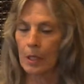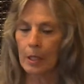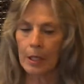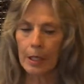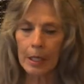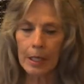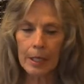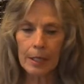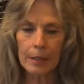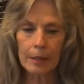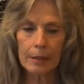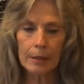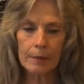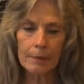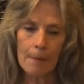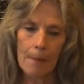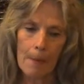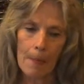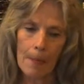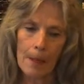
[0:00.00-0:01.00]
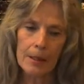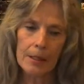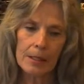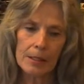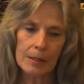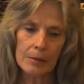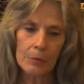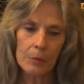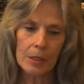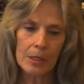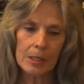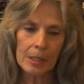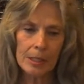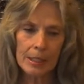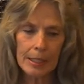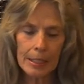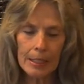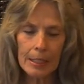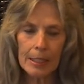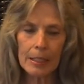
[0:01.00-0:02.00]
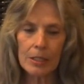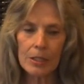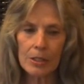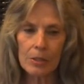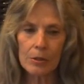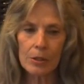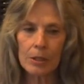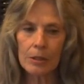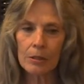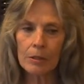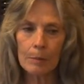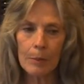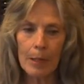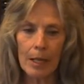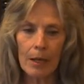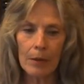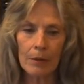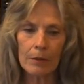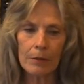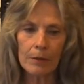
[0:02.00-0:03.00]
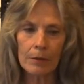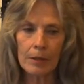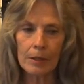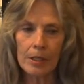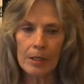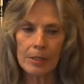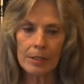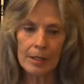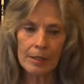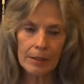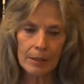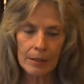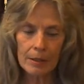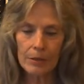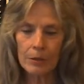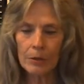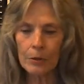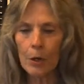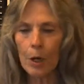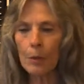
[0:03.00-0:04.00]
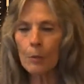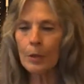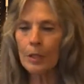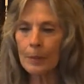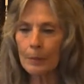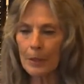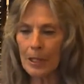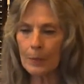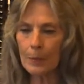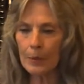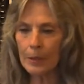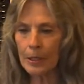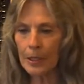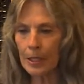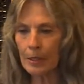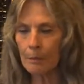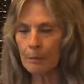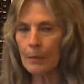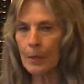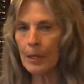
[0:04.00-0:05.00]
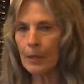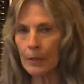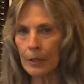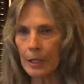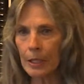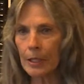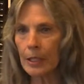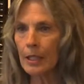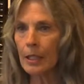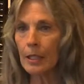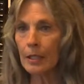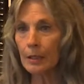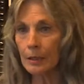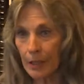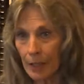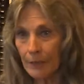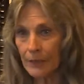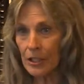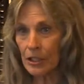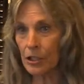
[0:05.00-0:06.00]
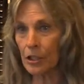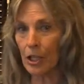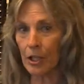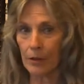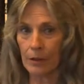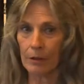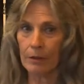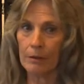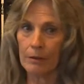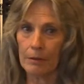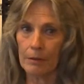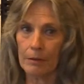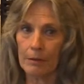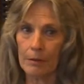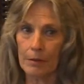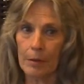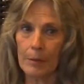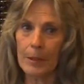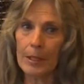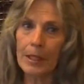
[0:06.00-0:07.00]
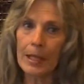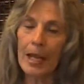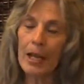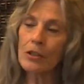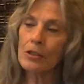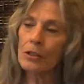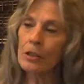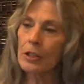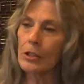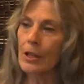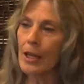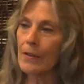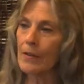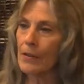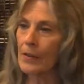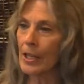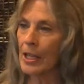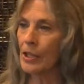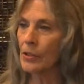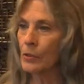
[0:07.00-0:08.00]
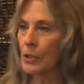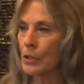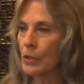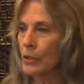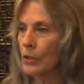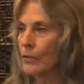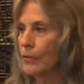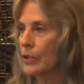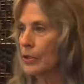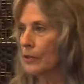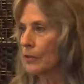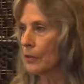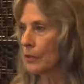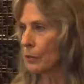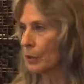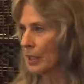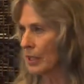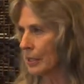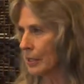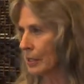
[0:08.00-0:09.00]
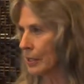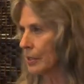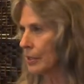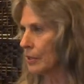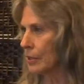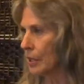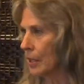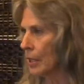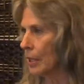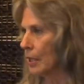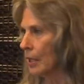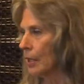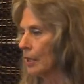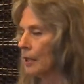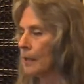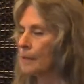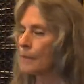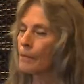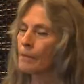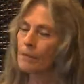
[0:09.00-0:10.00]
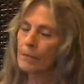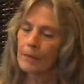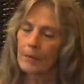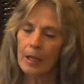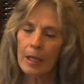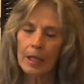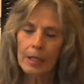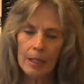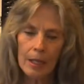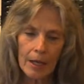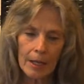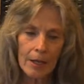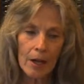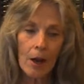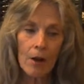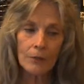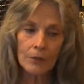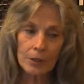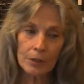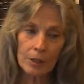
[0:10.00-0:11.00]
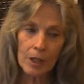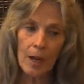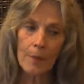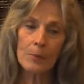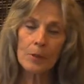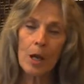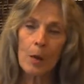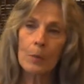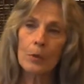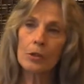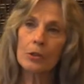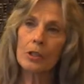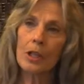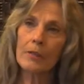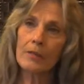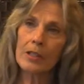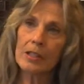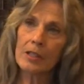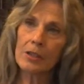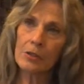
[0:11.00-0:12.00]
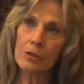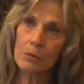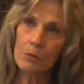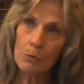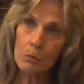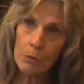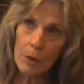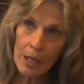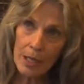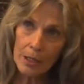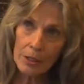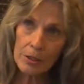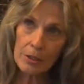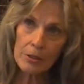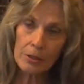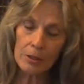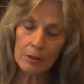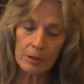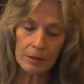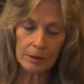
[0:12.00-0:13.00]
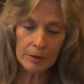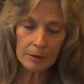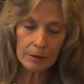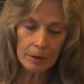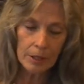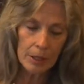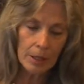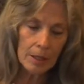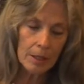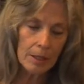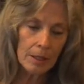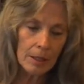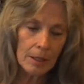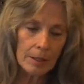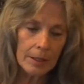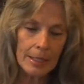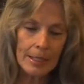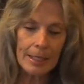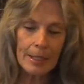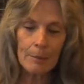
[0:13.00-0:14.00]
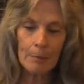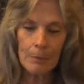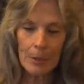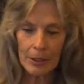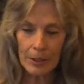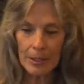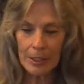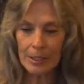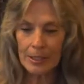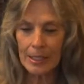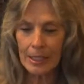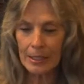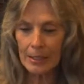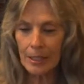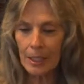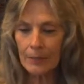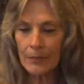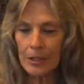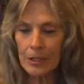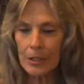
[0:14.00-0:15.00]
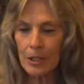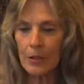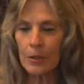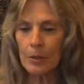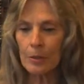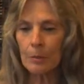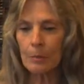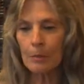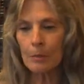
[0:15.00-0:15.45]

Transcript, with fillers: And that's, once again, it's still about, because you know, normally people that get married love each other. I mean, occasionally you have things where they do it for different reasons. And, and oftentimes, almost every situation, they get married because they love each other,